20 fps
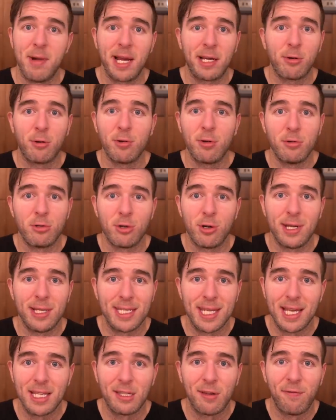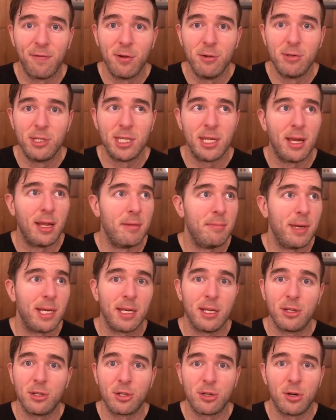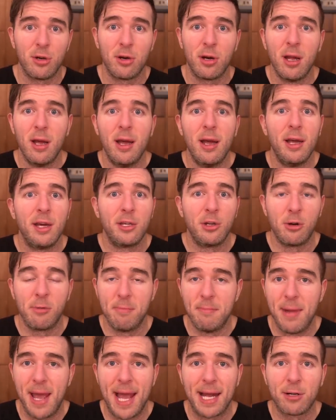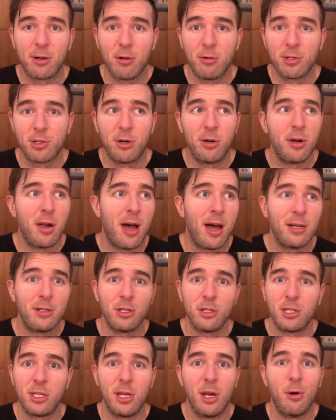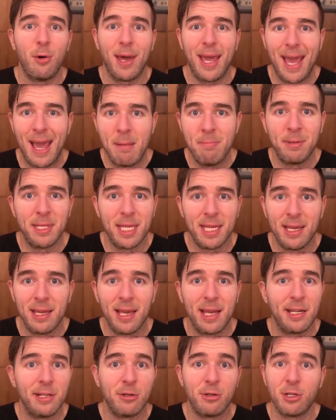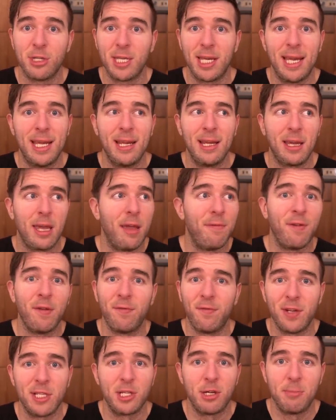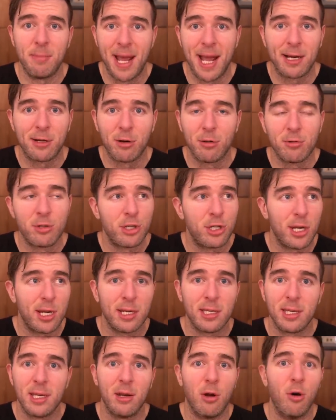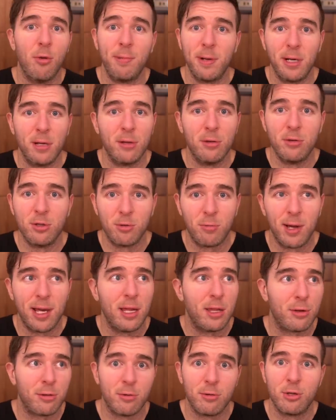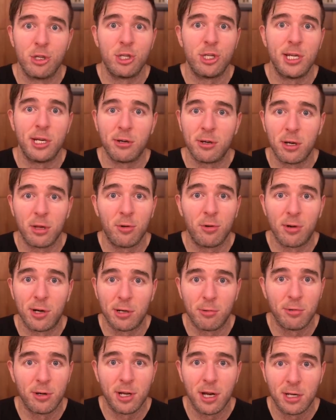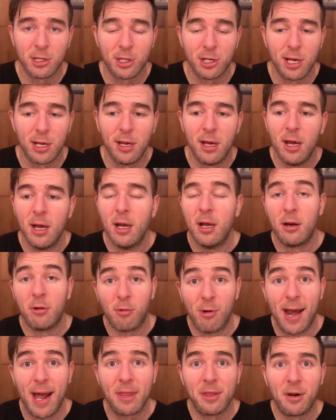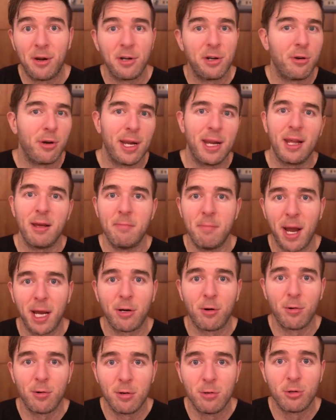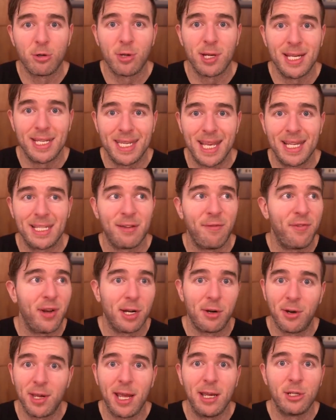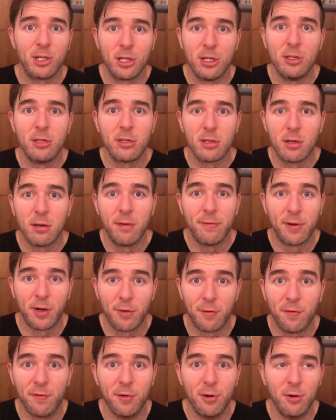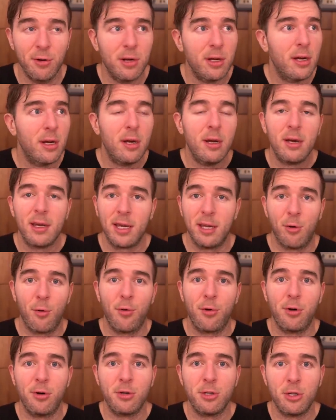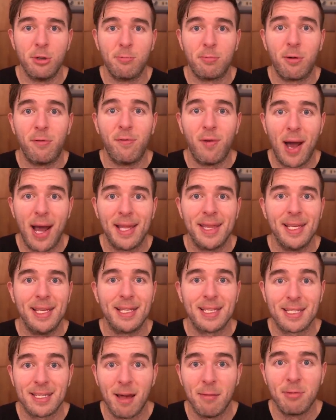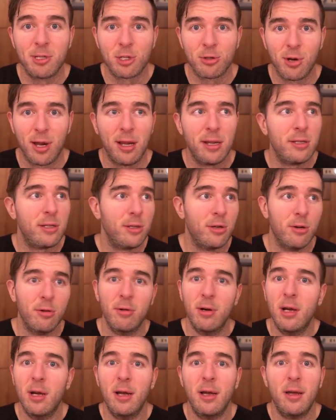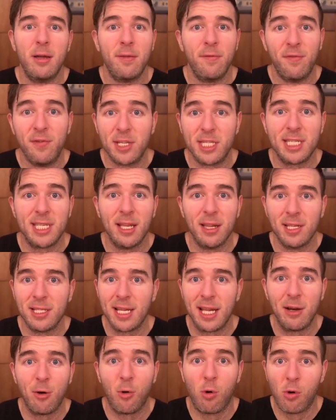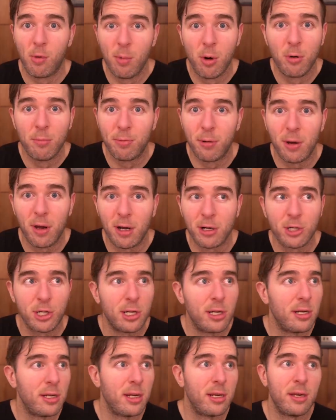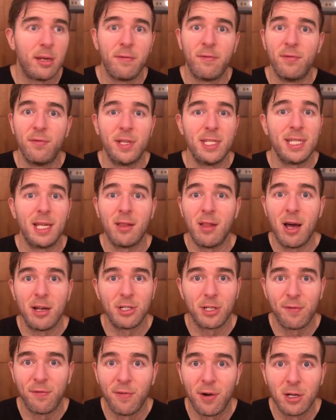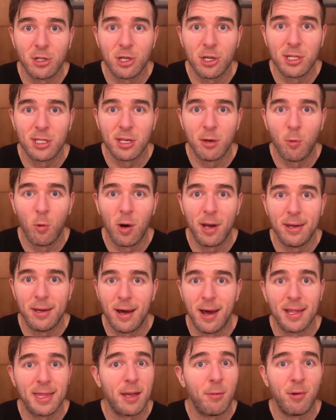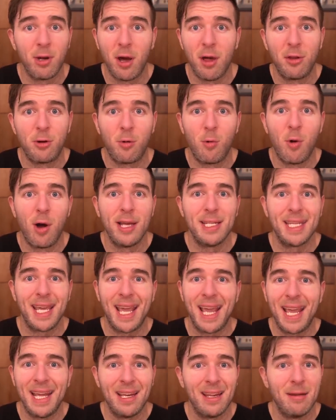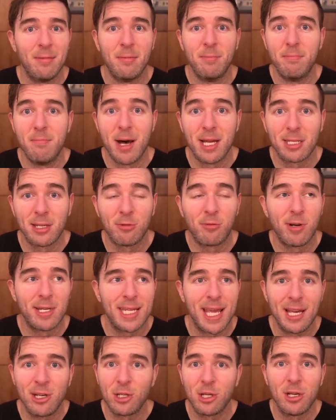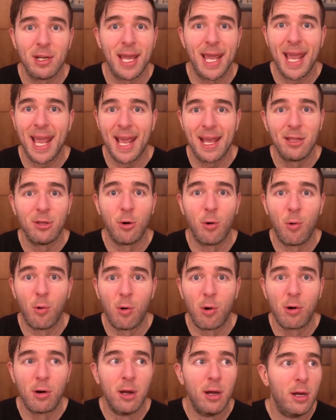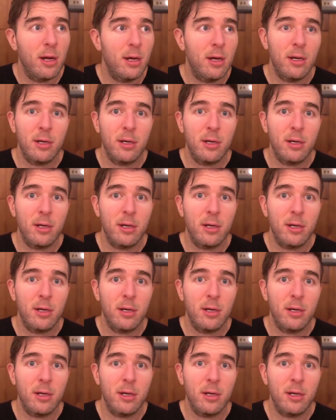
micronutrient-dense foods in, making sure your macros are not just, empty and you're just eating if it fits your macro shit and hoping to lose weight through sheer caloric reduction. Rather, you're eating micronutrient-dense variations of your food in order to provide the substrate to facilitate hormone production and physiologic functions and whatnot that would otherwise aid in muscle retention and or